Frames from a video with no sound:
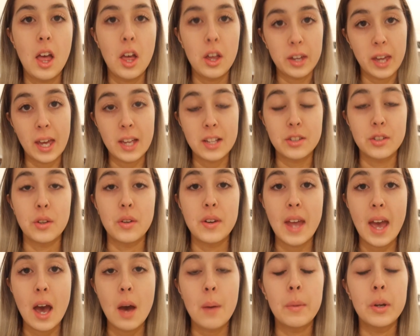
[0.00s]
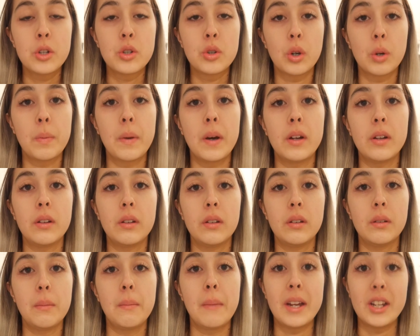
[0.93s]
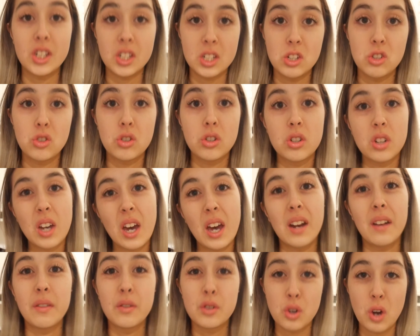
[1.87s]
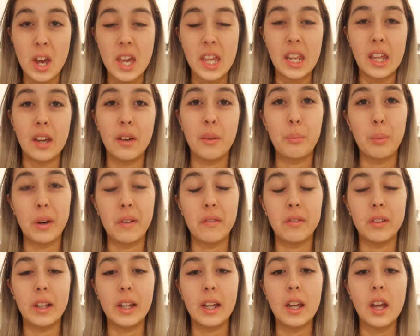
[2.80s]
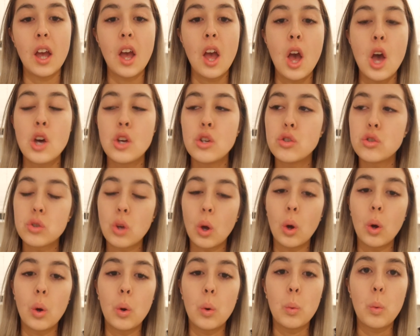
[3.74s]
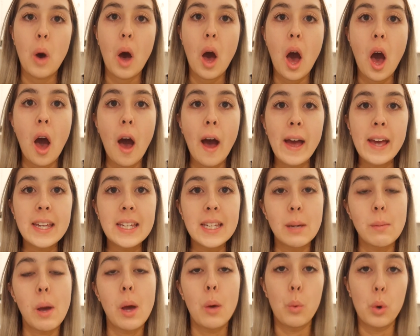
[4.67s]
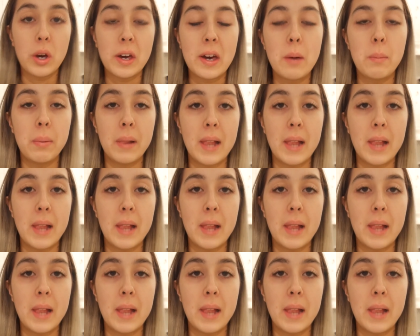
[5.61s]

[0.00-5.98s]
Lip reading: Okay, so now I'm going to talk about my kind of training briefly. So I get my workout